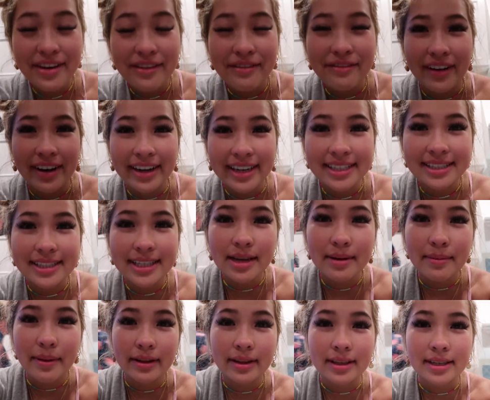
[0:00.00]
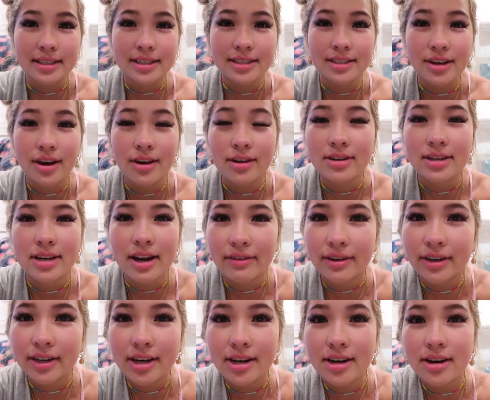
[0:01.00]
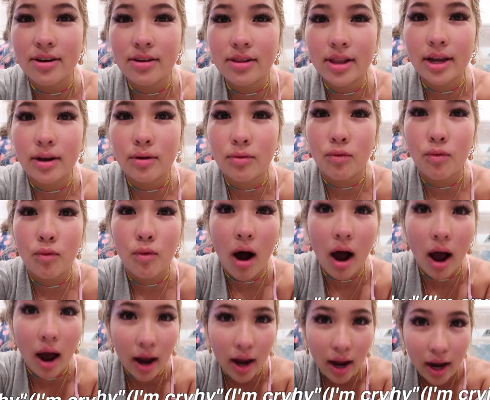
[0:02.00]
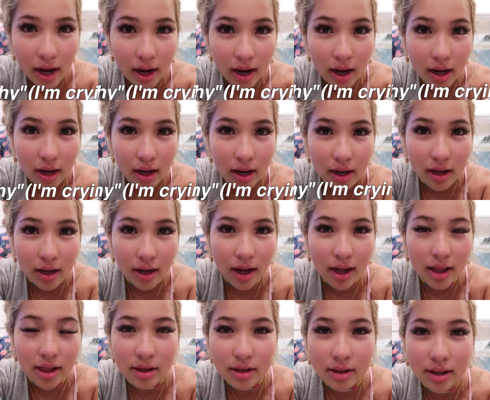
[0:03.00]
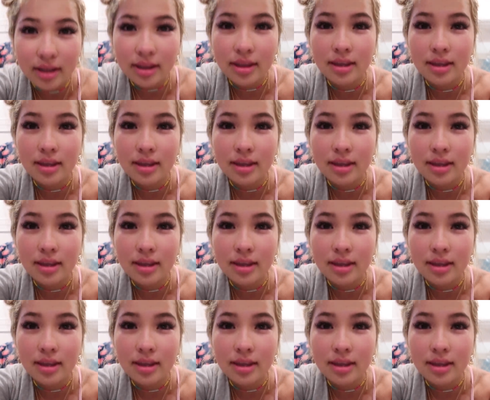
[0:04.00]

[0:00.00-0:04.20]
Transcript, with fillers: the funniest thing about this is y'all are never gonna know like why I look like